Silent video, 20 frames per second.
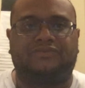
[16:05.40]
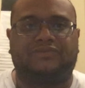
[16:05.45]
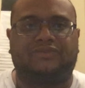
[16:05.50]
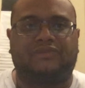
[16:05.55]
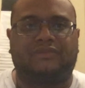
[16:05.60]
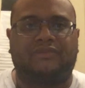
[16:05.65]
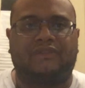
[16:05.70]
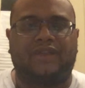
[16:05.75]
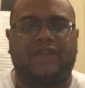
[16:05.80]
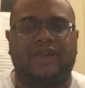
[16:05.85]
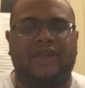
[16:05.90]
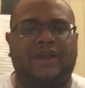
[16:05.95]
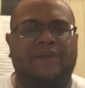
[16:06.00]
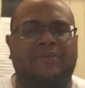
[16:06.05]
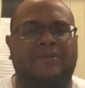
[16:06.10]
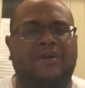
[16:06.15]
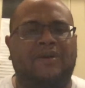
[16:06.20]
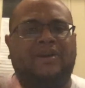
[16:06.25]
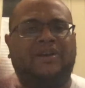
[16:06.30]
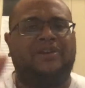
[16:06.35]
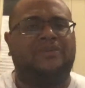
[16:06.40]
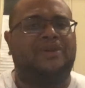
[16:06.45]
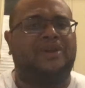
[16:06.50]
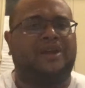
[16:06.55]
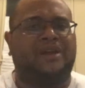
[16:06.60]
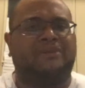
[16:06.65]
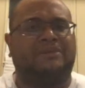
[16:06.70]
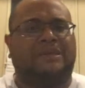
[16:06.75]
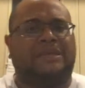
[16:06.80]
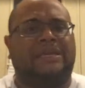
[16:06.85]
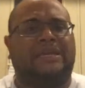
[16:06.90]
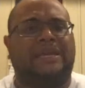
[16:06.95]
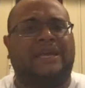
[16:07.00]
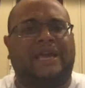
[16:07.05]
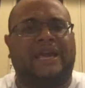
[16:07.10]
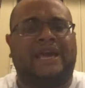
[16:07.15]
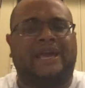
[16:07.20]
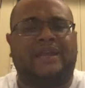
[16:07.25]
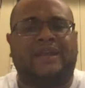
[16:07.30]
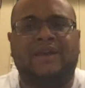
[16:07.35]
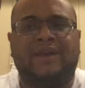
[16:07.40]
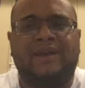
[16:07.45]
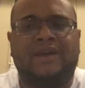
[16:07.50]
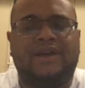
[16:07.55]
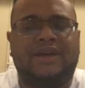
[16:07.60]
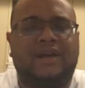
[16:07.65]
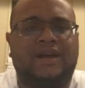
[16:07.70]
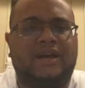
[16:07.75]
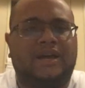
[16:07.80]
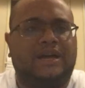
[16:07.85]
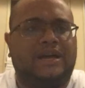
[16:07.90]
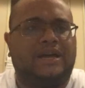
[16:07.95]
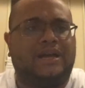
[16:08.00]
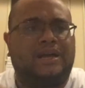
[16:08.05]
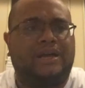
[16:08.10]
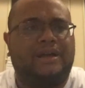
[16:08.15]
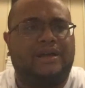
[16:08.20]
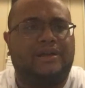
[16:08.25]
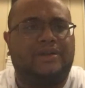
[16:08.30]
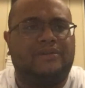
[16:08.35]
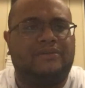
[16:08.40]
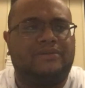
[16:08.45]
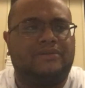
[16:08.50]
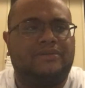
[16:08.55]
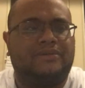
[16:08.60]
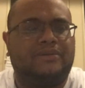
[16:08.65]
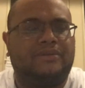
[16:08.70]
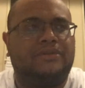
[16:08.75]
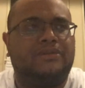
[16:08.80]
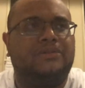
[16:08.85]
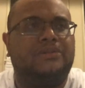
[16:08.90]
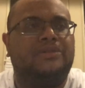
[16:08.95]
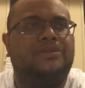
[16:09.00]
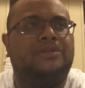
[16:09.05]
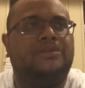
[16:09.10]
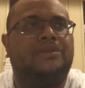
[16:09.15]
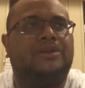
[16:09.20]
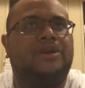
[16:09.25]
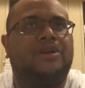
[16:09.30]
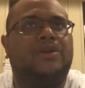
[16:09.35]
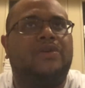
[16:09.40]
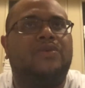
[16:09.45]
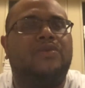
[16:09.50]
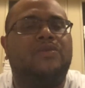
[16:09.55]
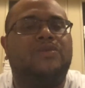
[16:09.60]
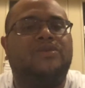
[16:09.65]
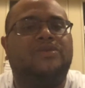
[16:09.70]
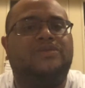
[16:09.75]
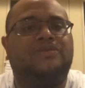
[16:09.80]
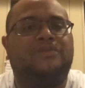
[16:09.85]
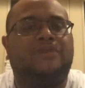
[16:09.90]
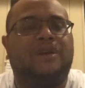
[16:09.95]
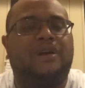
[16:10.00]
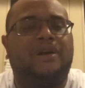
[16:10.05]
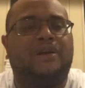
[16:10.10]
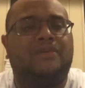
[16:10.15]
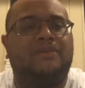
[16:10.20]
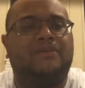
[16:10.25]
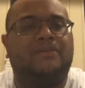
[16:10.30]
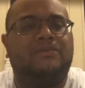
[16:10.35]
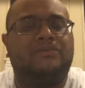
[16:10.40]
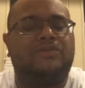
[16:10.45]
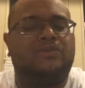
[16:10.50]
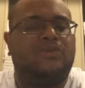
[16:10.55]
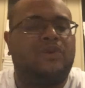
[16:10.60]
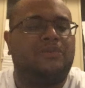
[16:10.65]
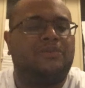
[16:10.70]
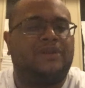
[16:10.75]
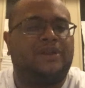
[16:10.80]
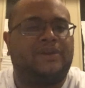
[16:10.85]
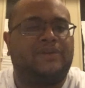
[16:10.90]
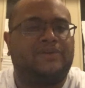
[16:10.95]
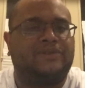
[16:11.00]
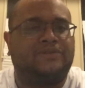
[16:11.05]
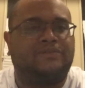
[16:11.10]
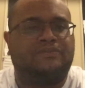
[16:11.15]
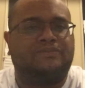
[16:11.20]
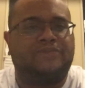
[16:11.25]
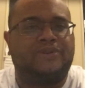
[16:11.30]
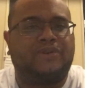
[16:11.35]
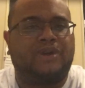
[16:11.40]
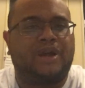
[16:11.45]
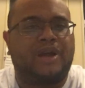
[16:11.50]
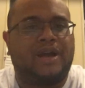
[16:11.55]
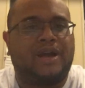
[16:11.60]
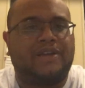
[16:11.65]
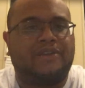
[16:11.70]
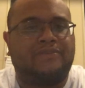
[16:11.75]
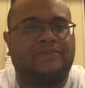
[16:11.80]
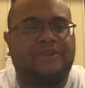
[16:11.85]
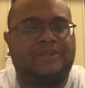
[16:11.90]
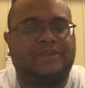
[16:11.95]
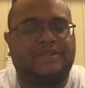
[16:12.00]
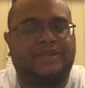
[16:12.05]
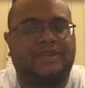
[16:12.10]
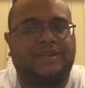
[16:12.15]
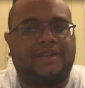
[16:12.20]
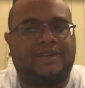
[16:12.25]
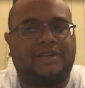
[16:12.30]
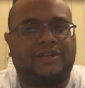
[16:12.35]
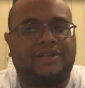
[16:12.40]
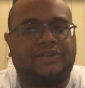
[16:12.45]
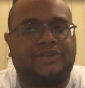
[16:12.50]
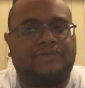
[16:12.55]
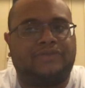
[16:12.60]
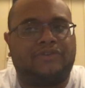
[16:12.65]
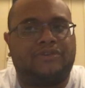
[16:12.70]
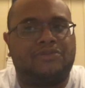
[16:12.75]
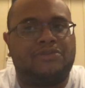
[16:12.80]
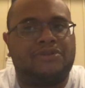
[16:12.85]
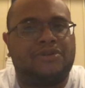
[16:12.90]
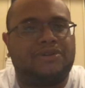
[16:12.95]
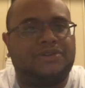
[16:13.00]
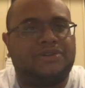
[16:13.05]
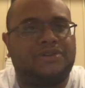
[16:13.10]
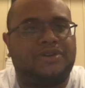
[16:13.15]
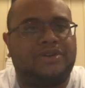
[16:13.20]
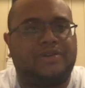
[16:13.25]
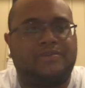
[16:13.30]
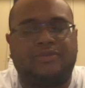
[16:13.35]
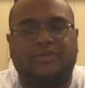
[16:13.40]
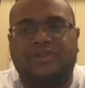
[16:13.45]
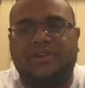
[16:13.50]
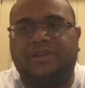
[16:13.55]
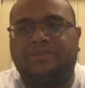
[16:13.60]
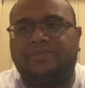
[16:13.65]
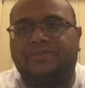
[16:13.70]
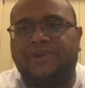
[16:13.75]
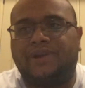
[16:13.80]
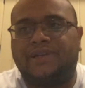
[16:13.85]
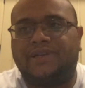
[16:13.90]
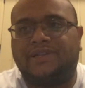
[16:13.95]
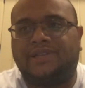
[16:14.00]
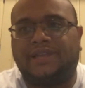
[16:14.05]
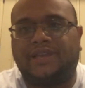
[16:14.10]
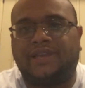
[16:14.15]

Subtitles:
And I'm looking at the girl who was the woman that was Bill Cosby's a former attorney, Monique Presley.